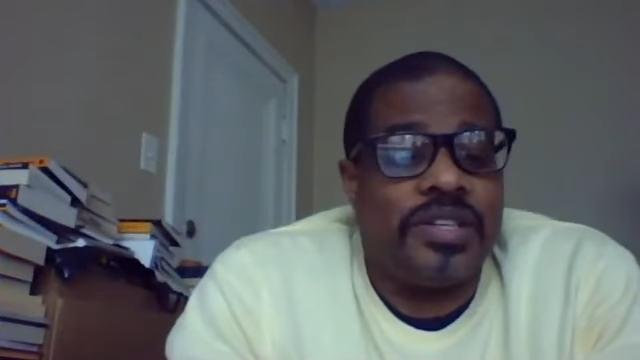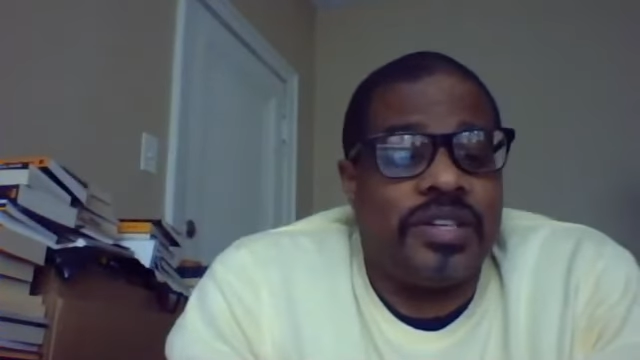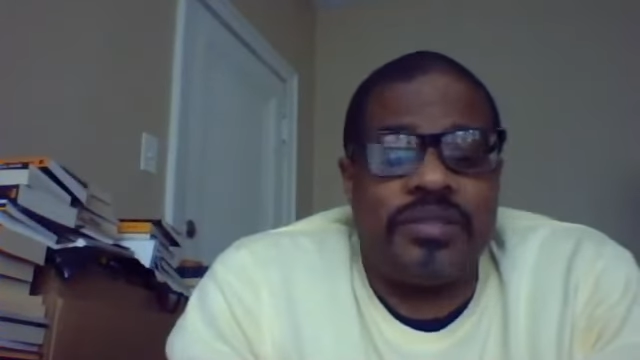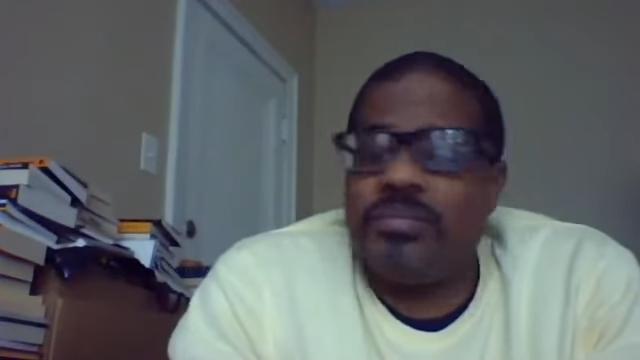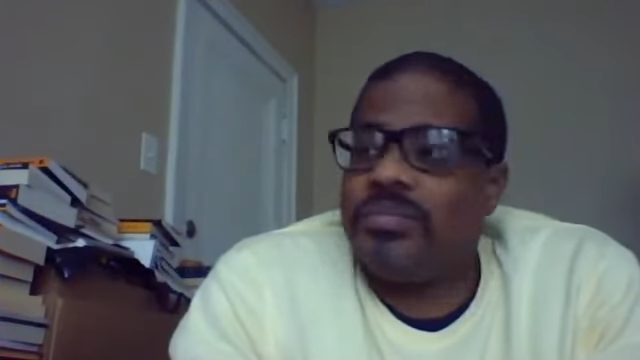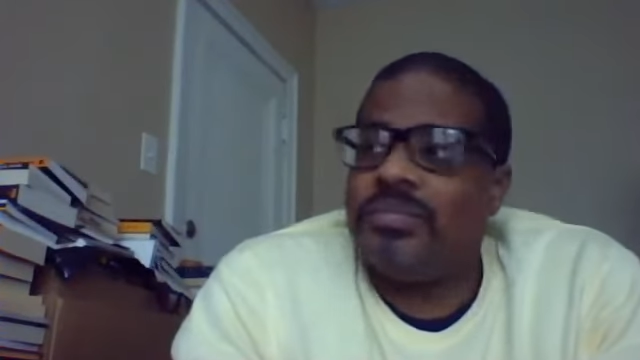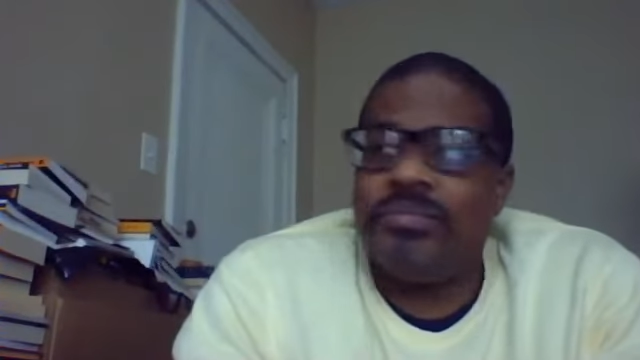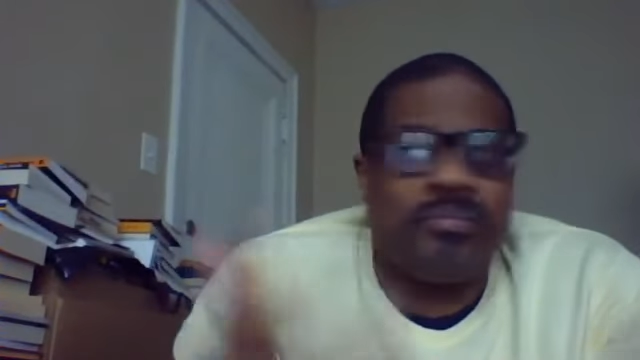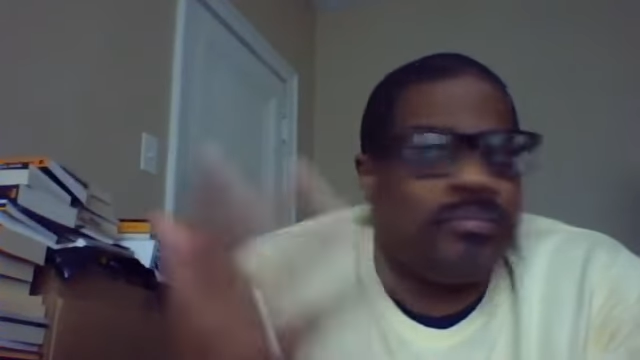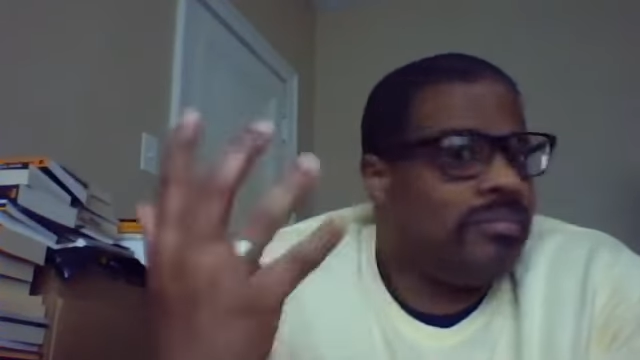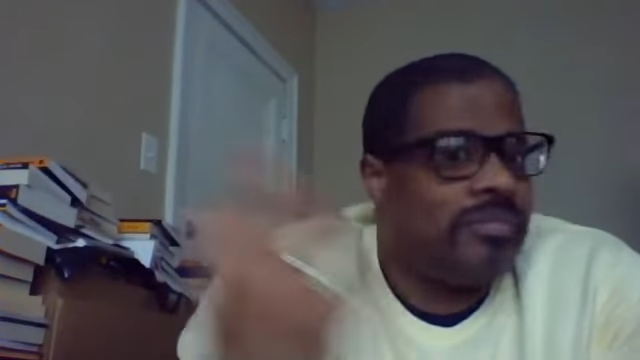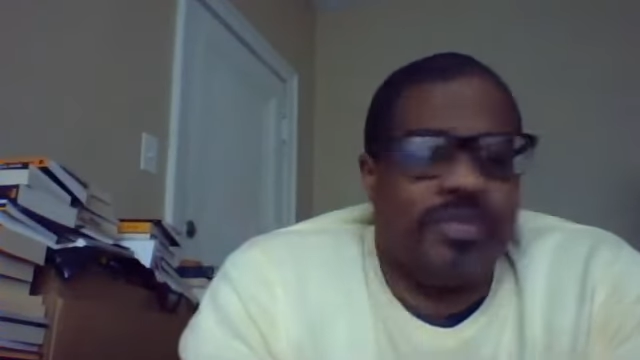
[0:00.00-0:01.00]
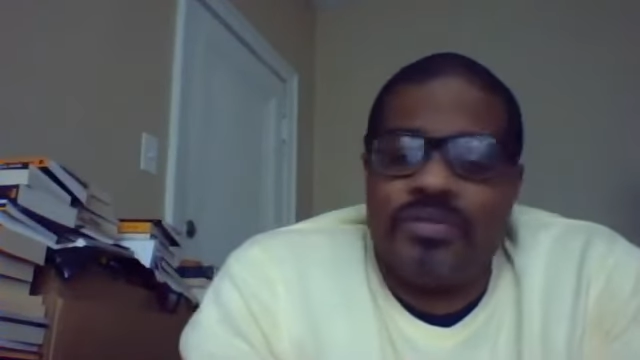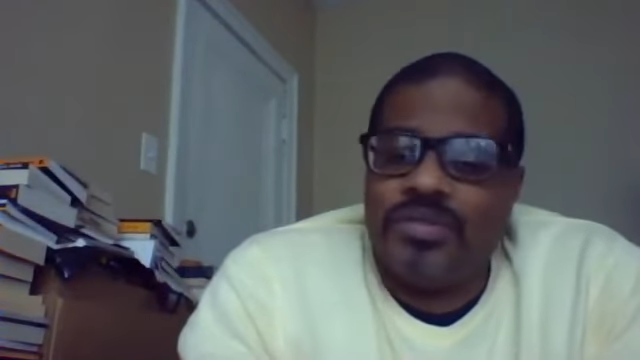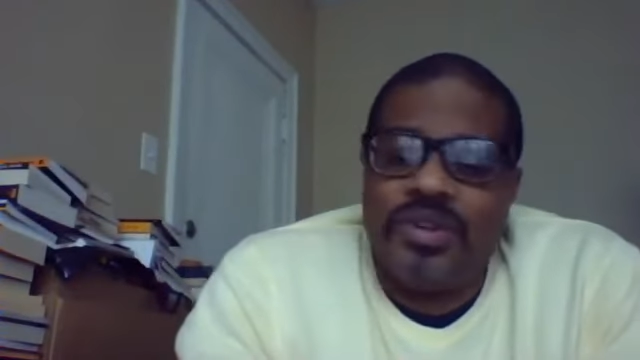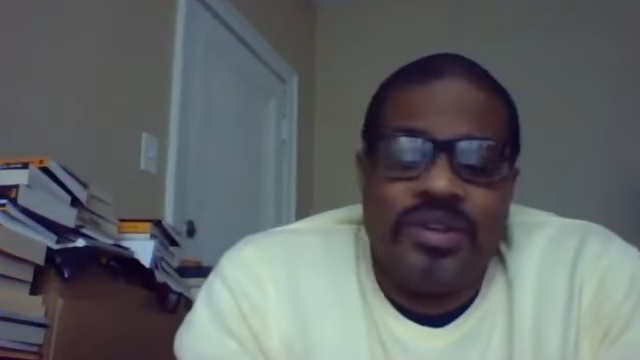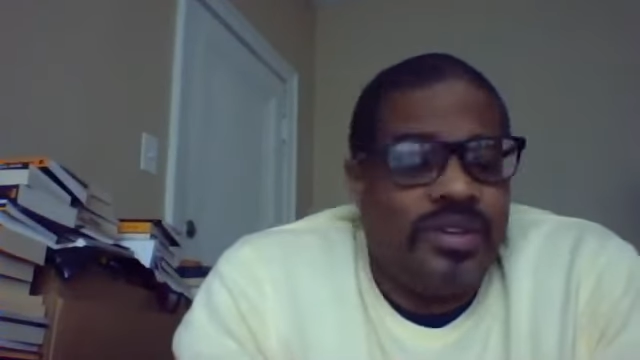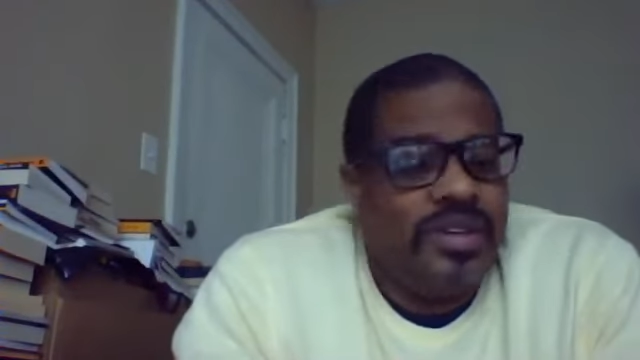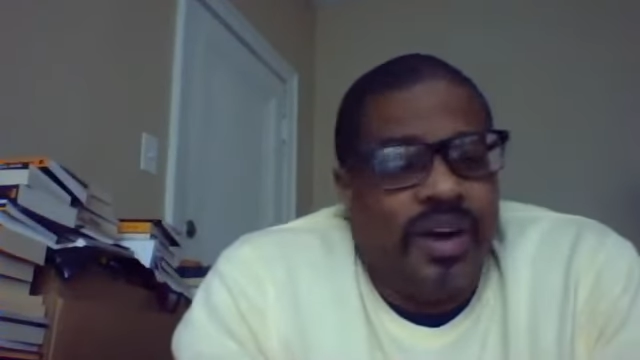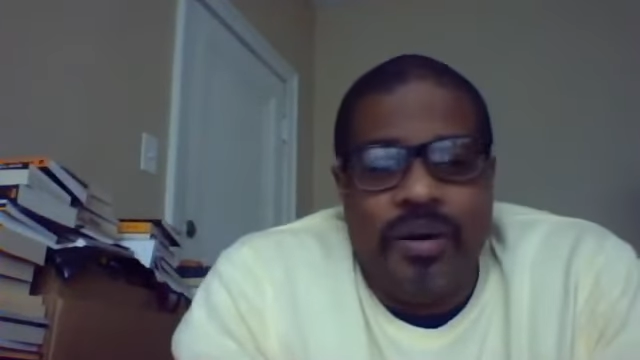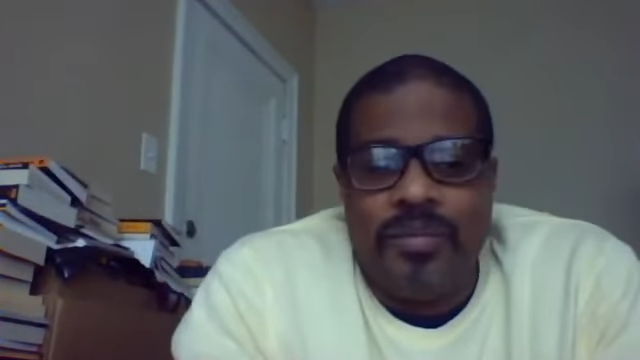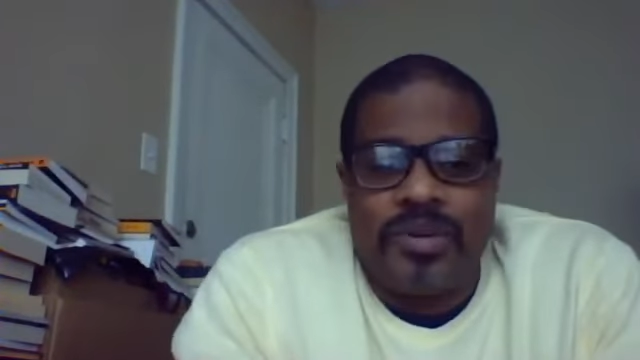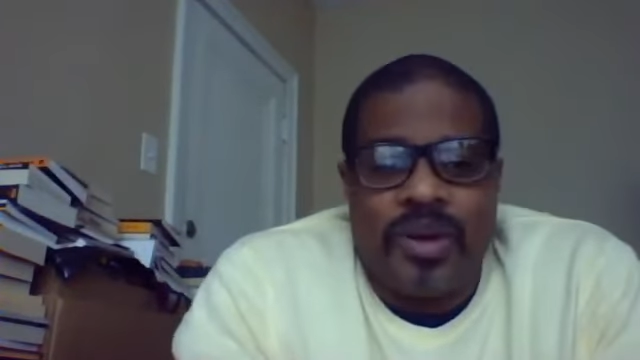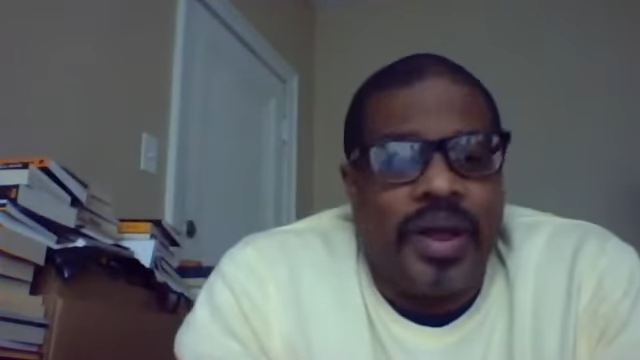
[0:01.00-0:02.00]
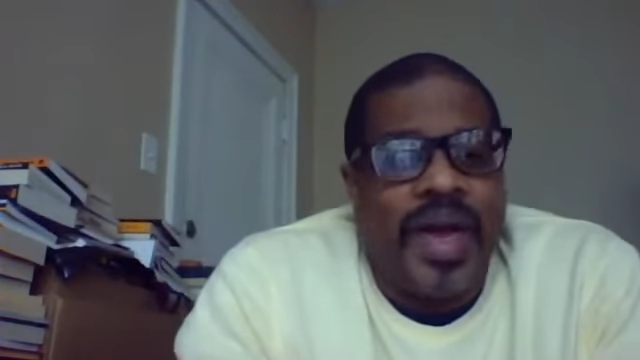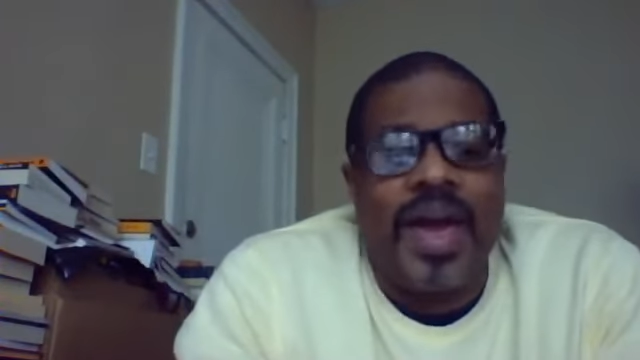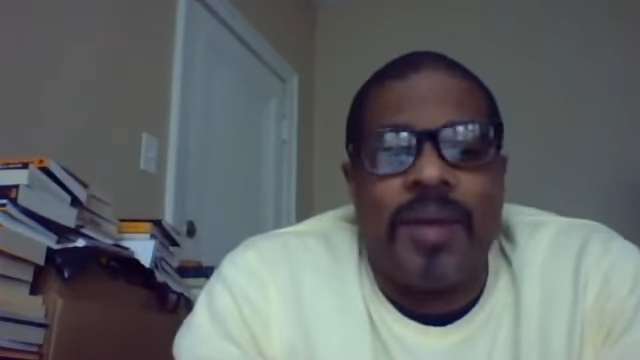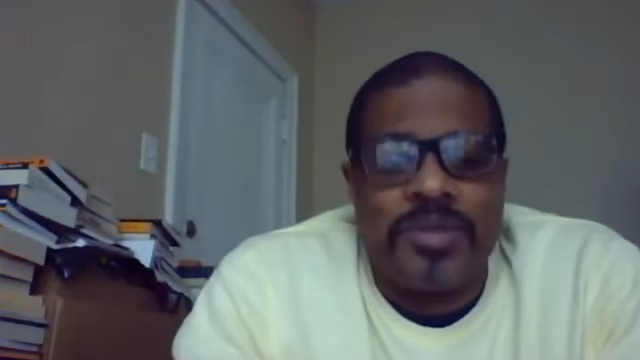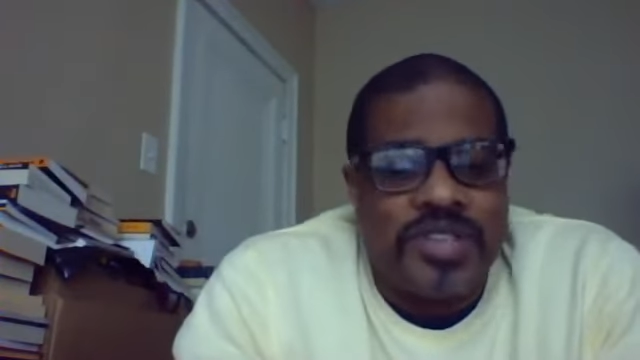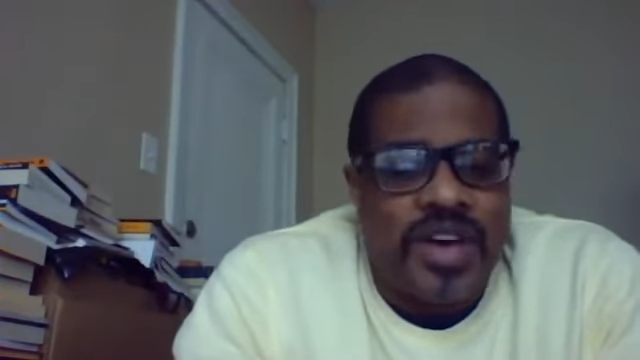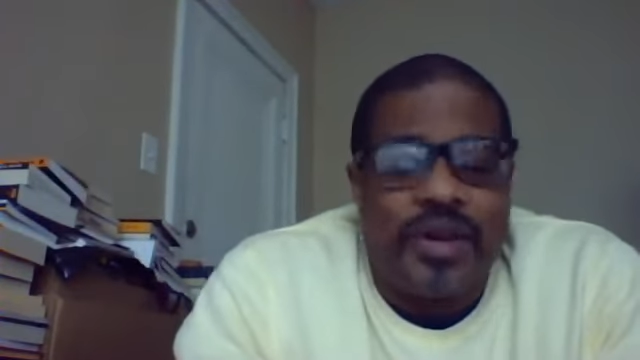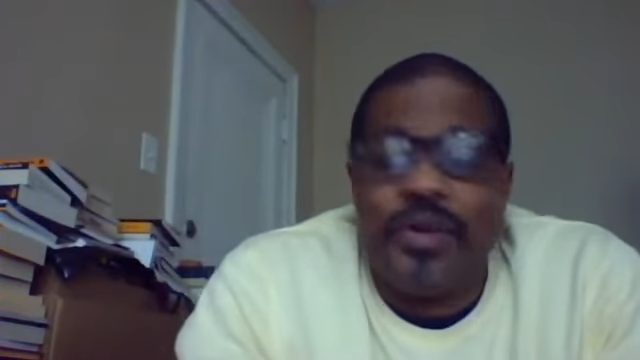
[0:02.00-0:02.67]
to, go to Amazon,